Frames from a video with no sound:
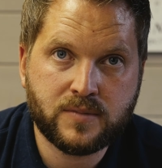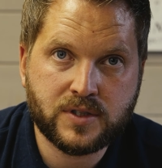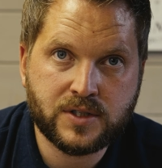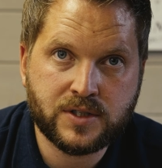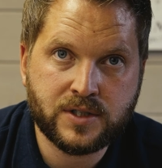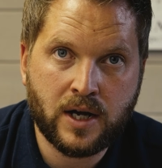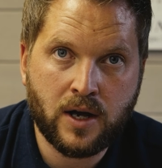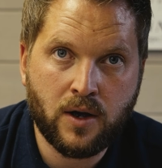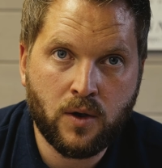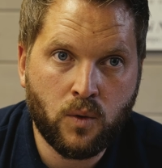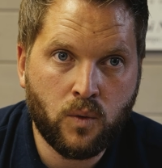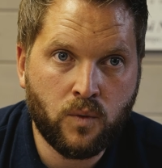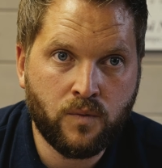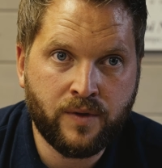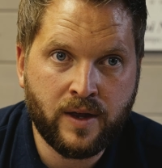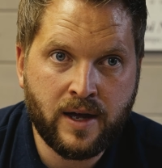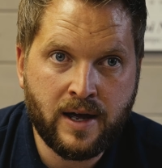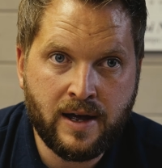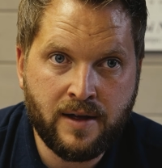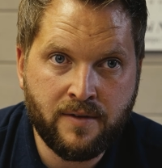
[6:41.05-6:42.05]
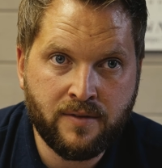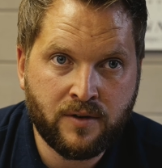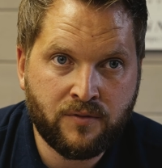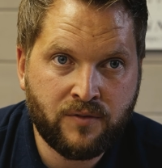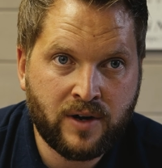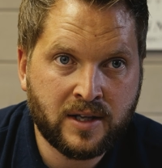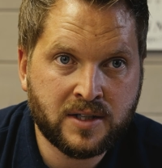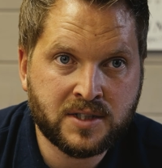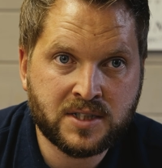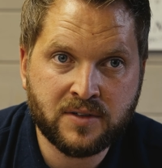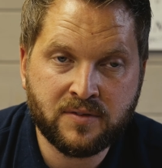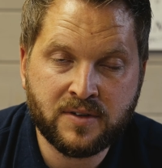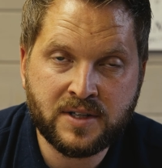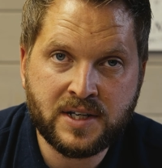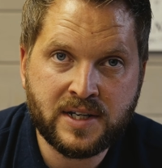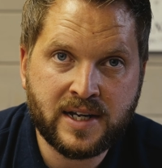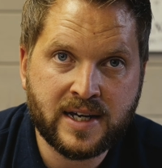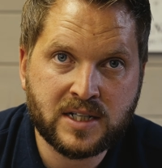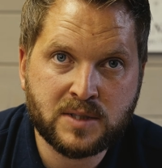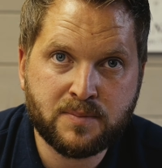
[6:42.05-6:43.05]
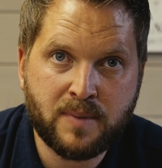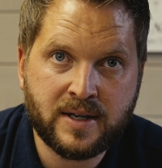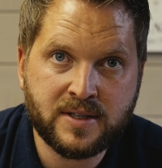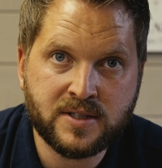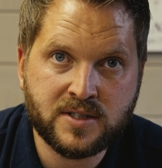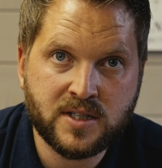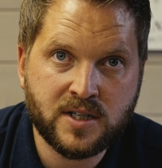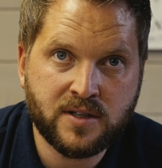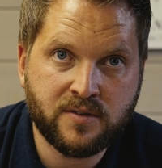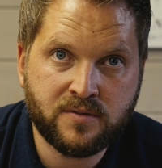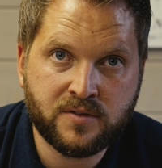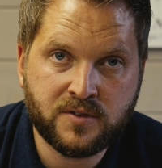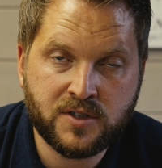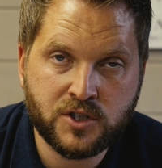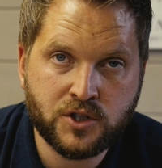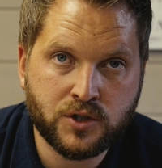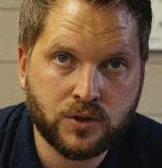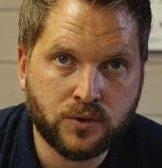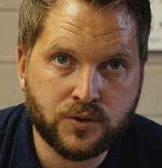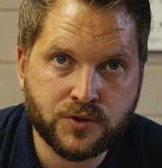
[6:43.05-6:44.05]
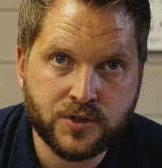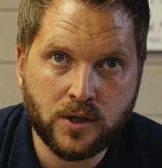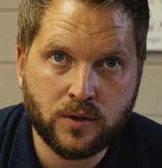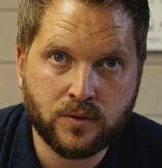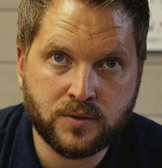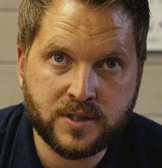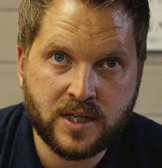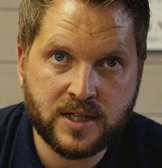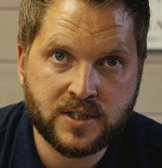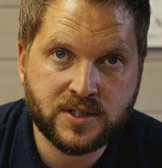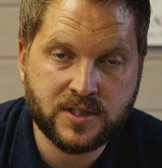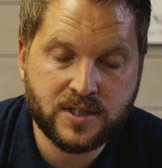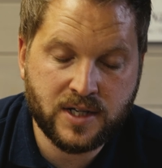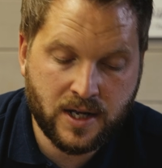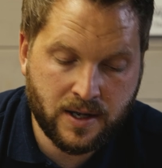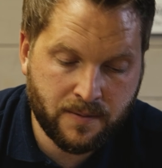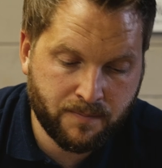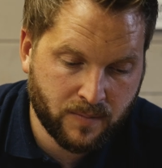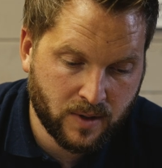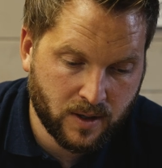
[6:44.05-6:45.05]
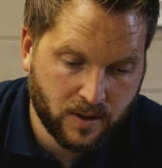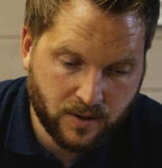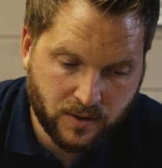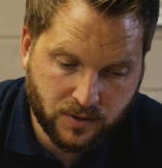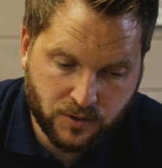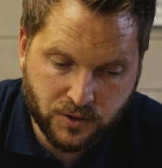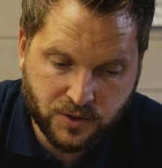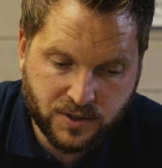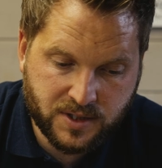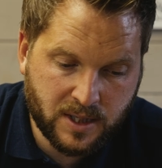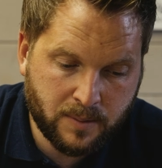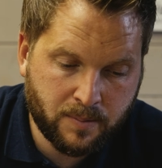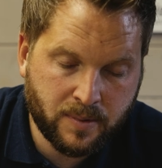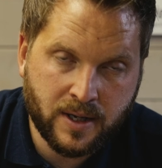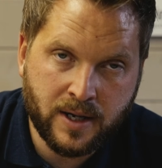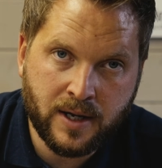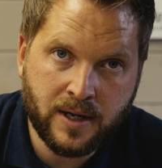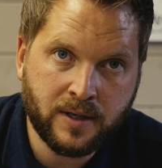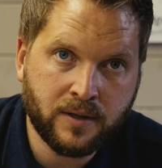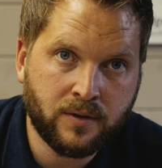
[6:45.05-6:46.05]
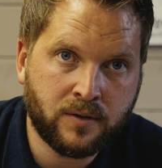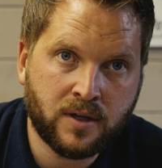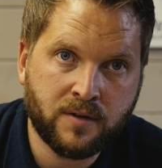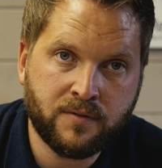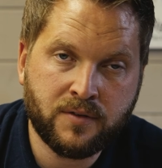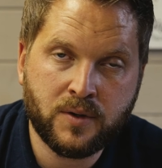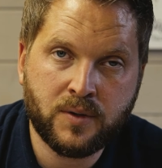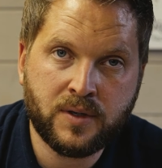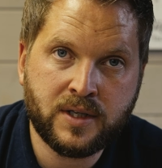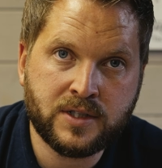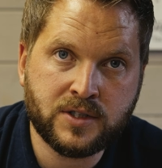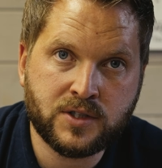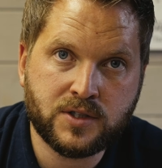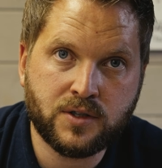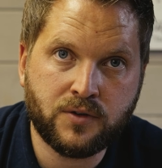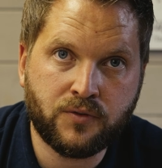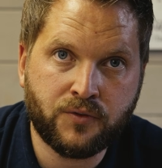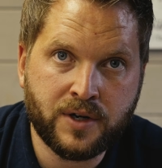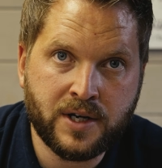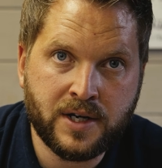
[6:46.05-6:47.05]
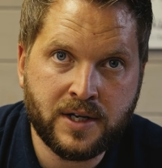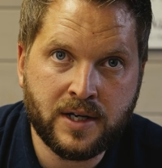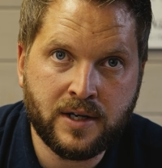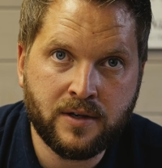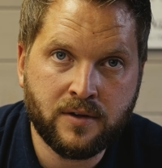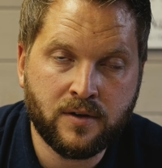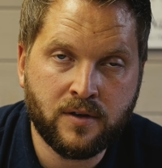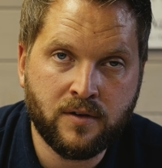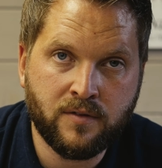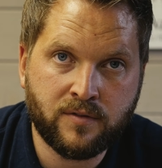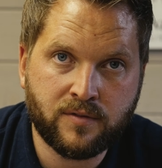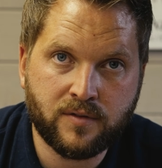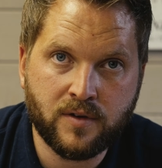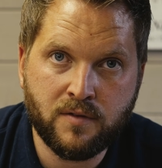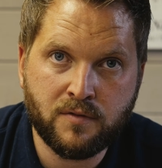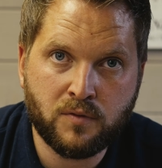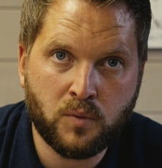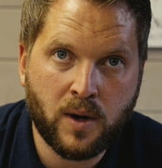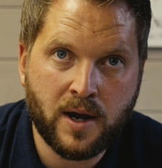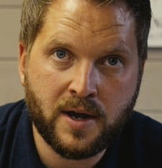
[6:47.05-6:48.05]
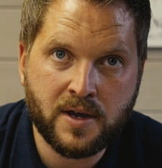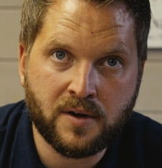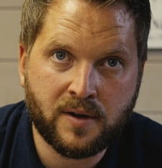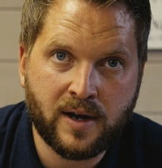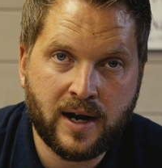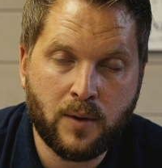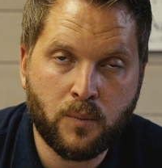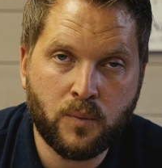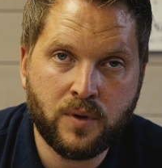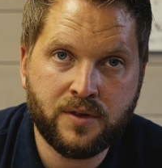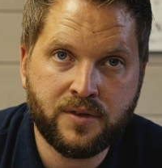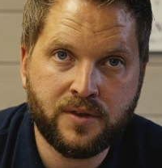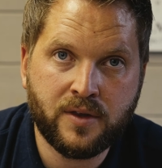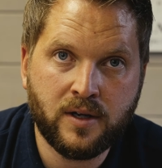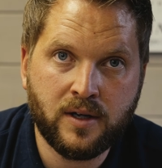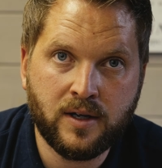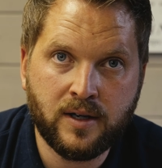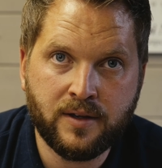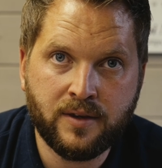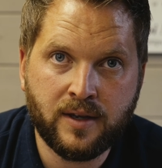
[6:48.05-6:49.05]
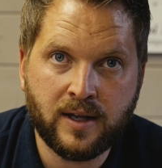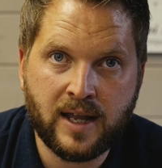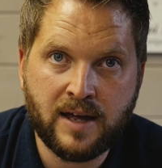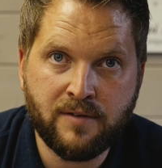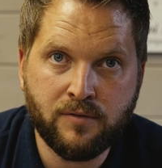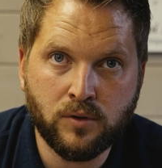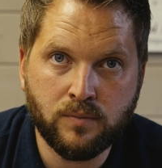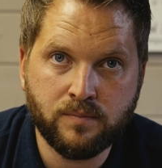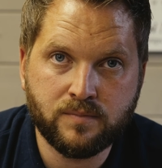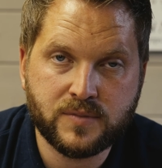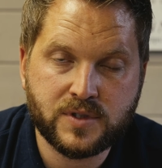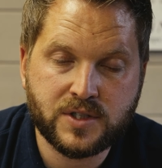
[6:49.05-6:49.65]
So they're relatively inexpensive. Digital salt tester, just dip it in, it'll give you an instant reading of where you're at with the level.